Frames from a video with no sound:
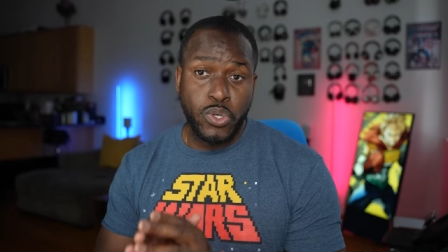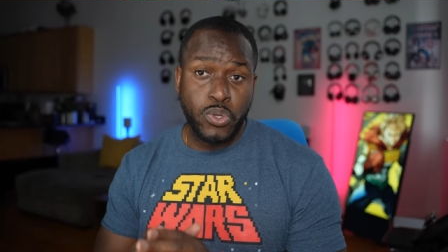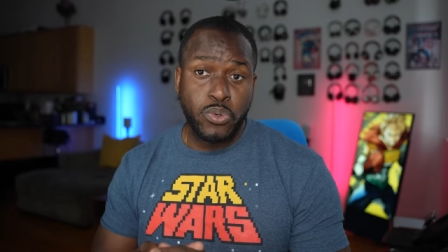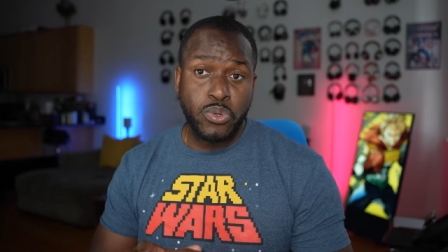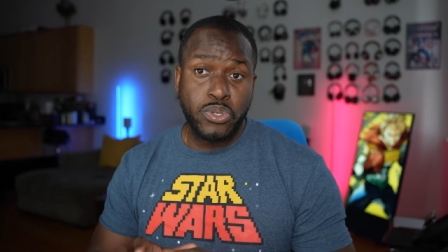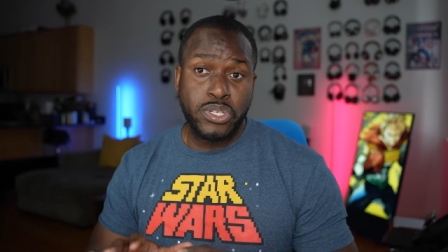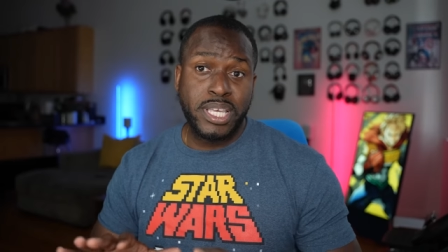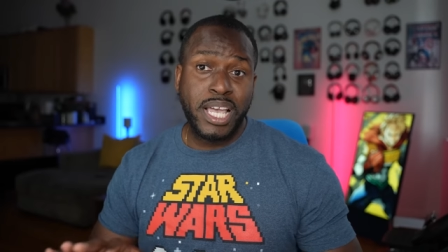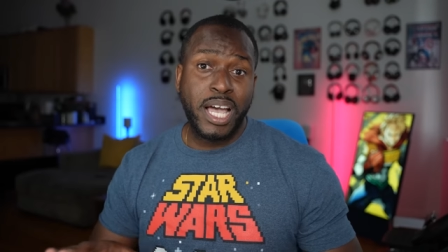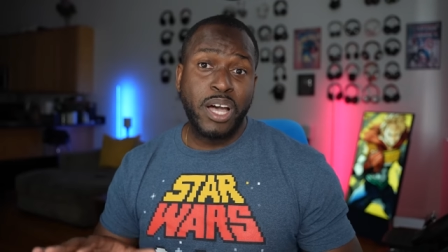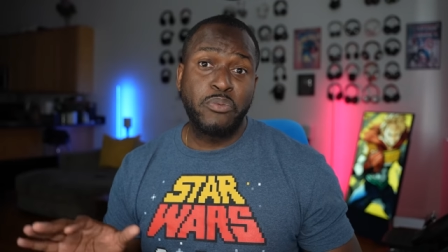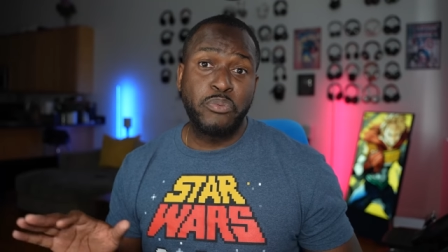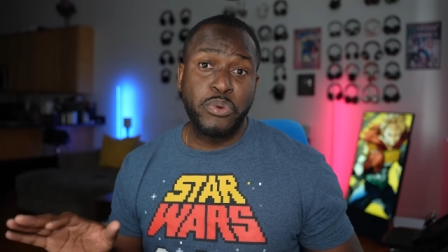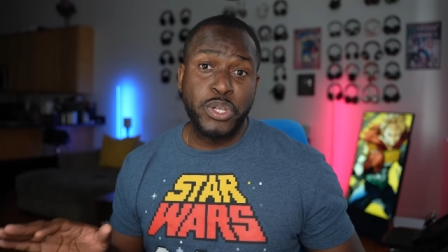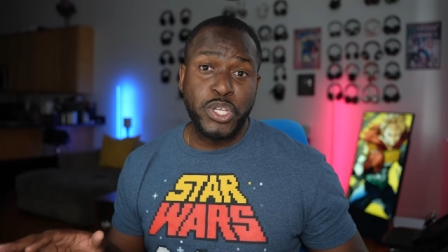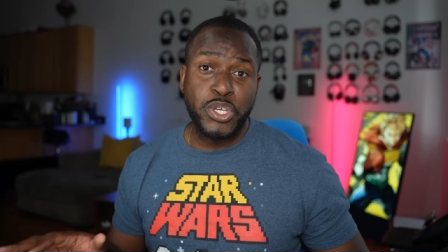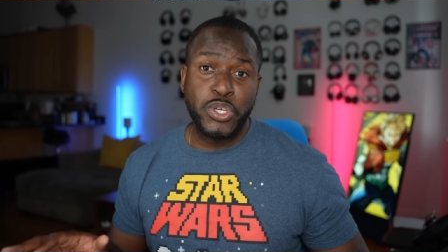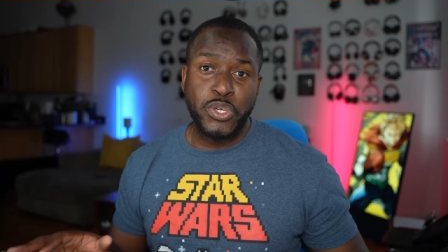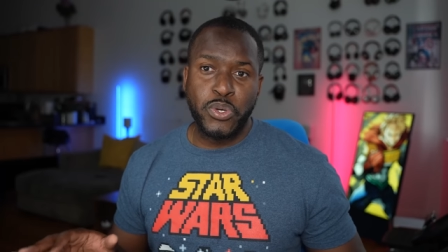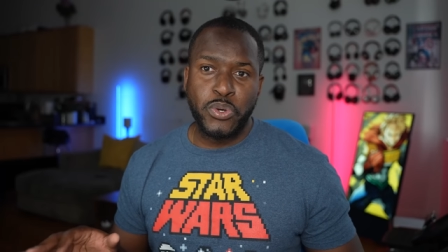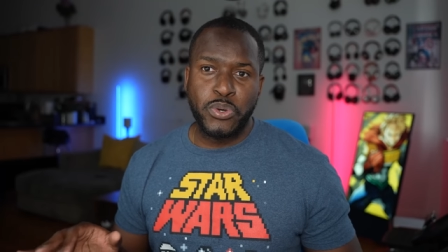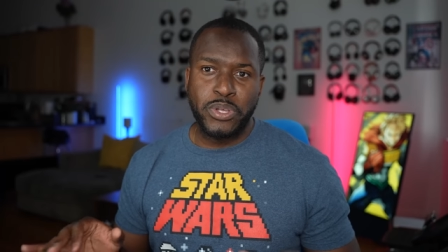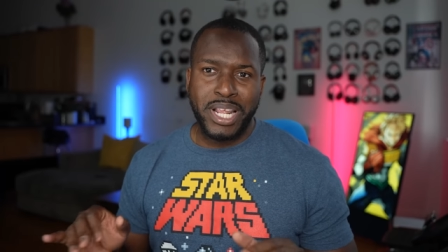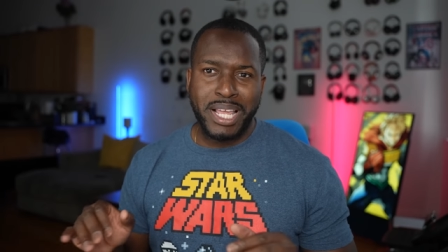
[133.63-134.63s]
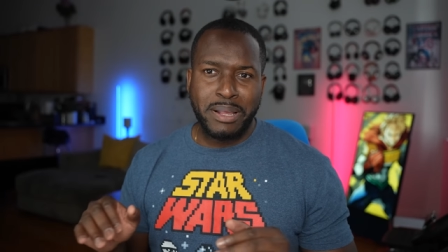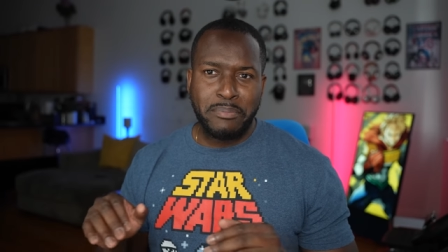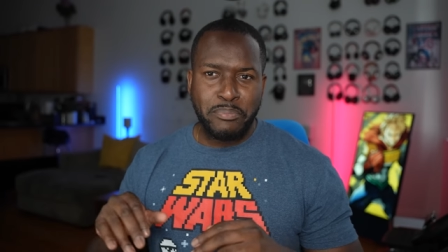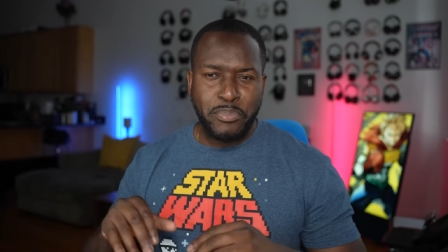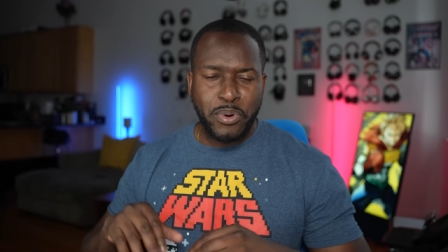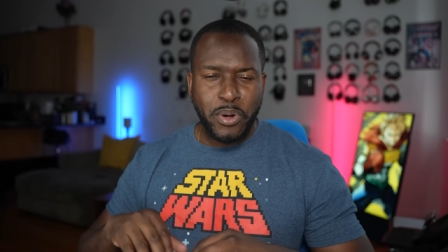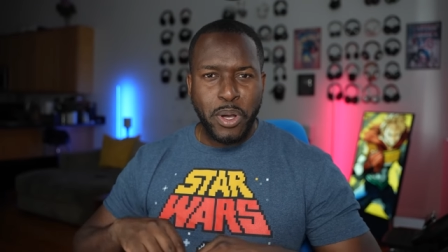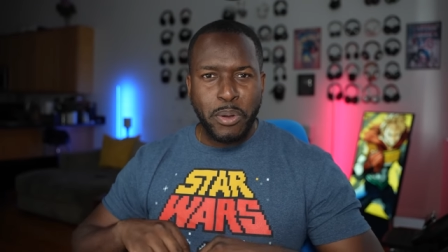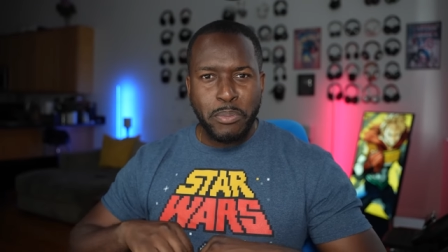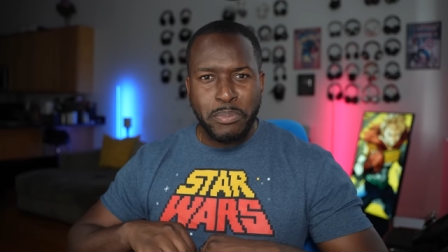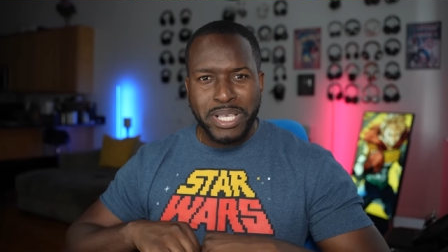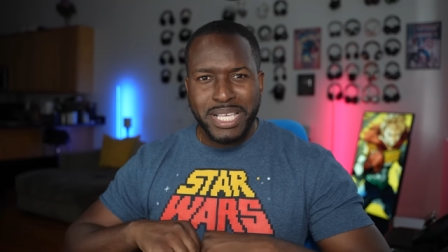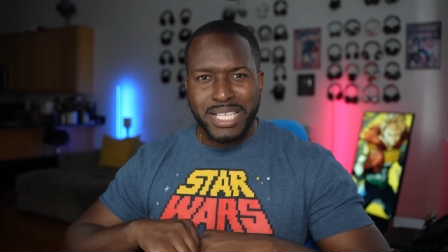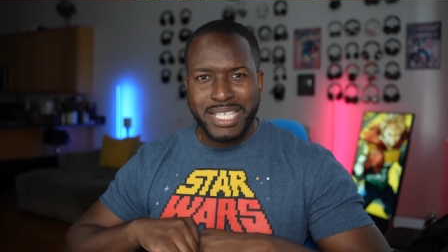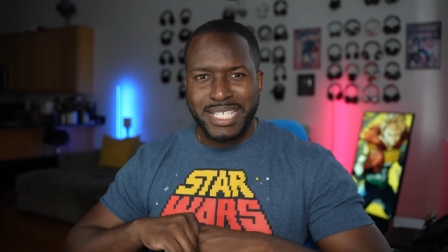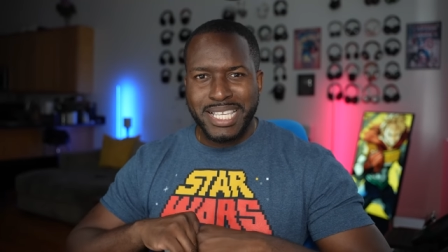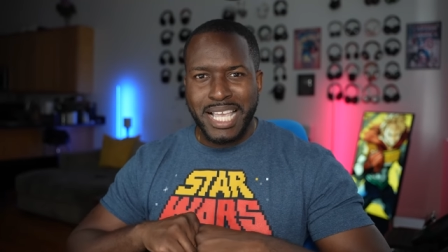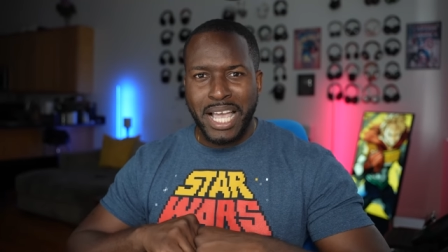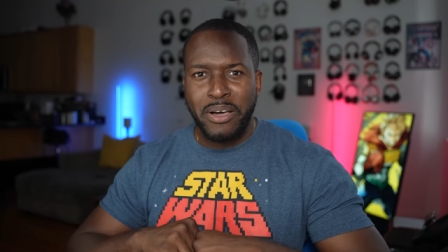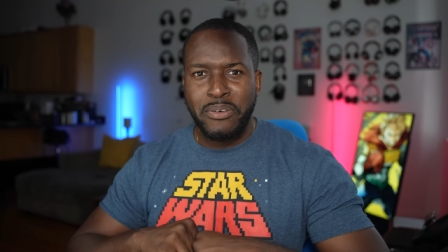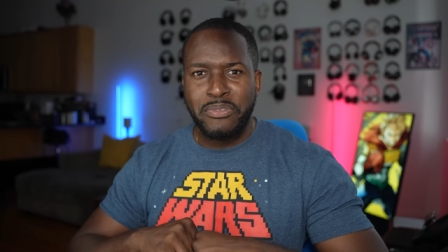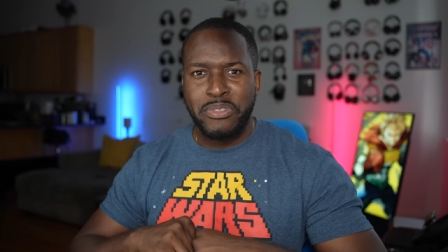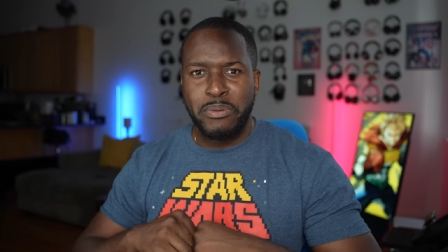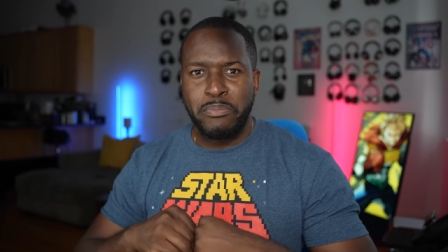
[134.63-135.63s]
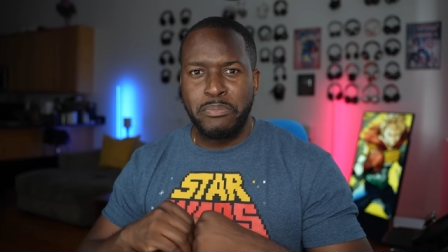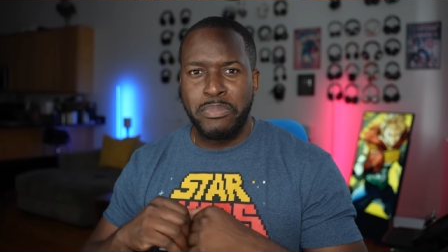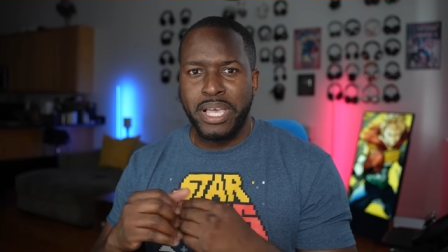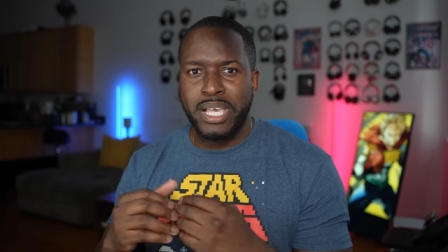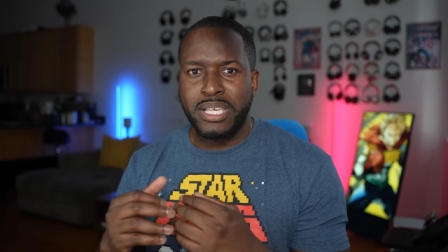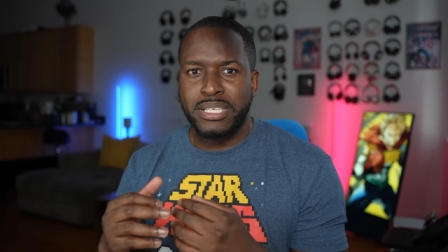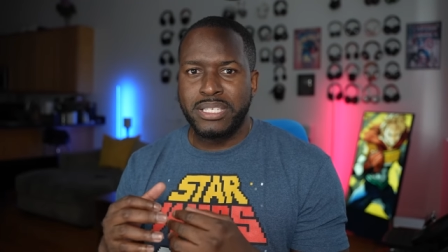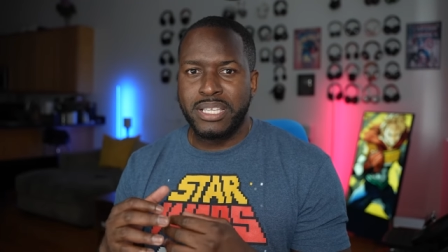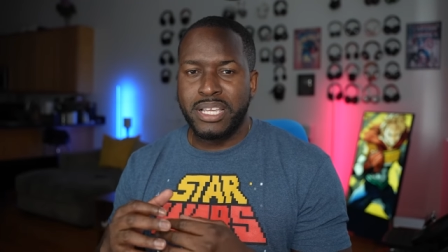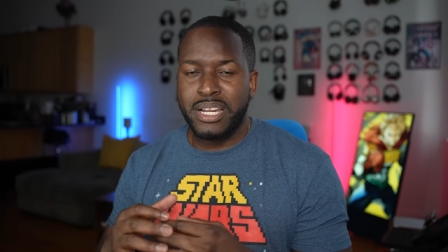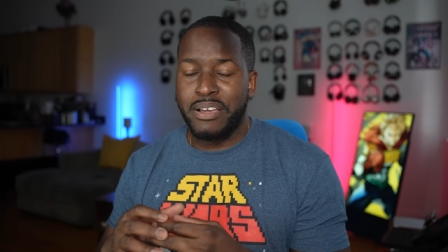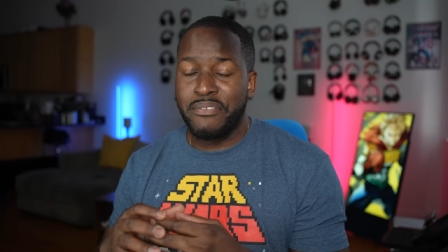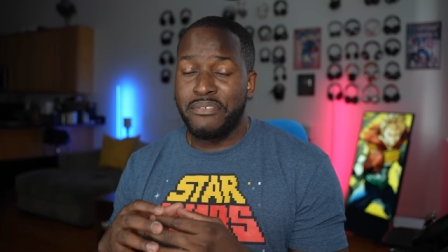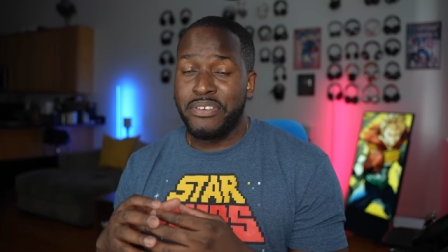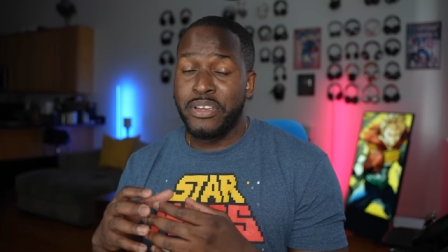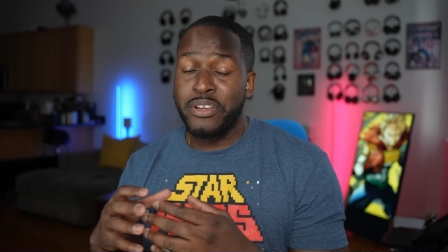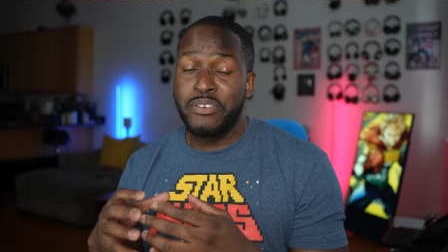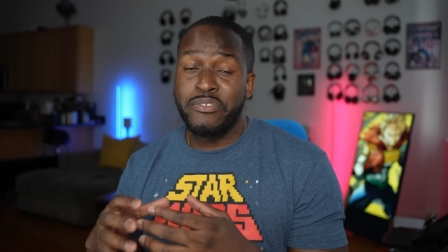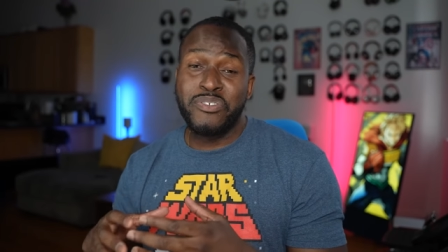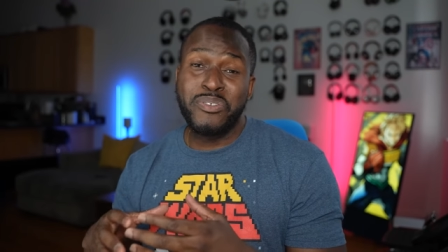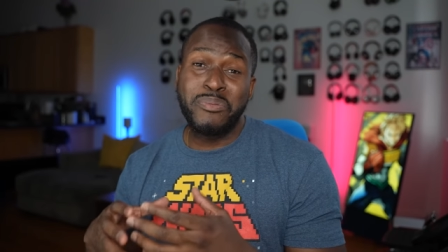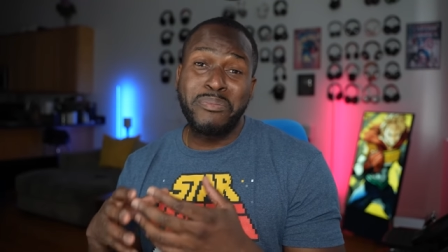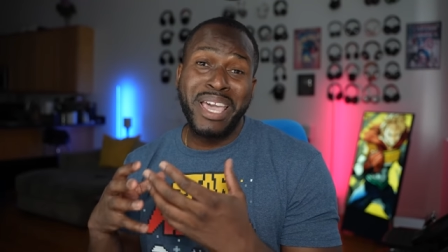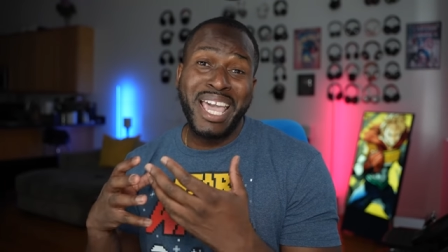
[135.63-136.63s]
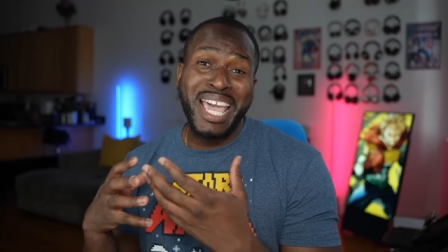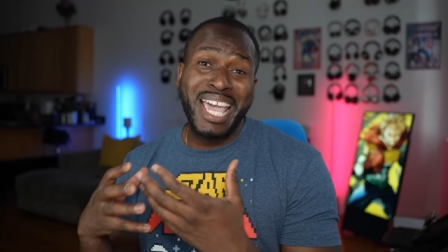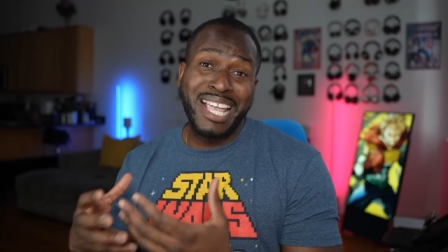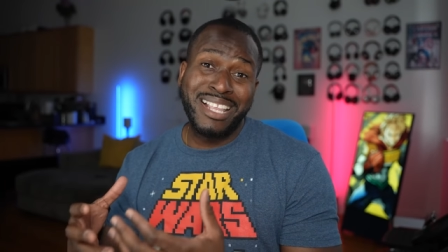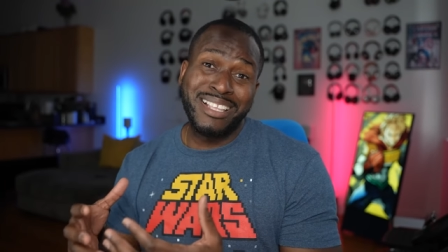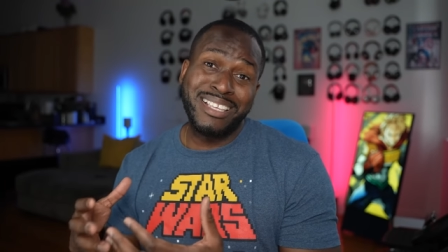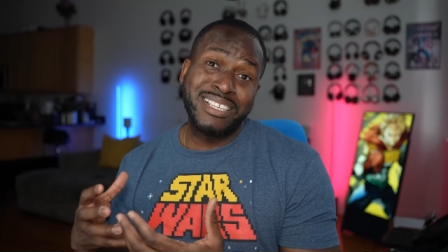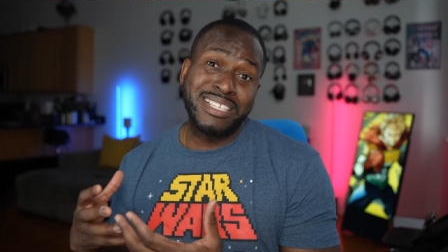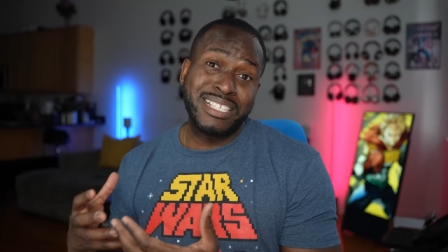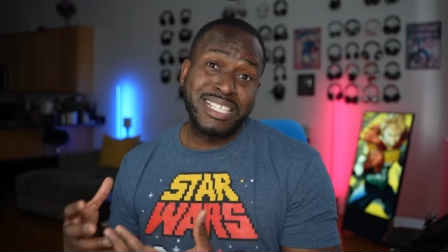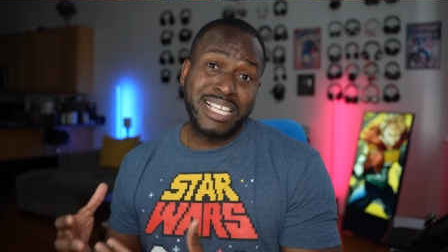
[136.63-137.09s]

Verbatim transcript: do sound really good and probably sound the best that I've heard from any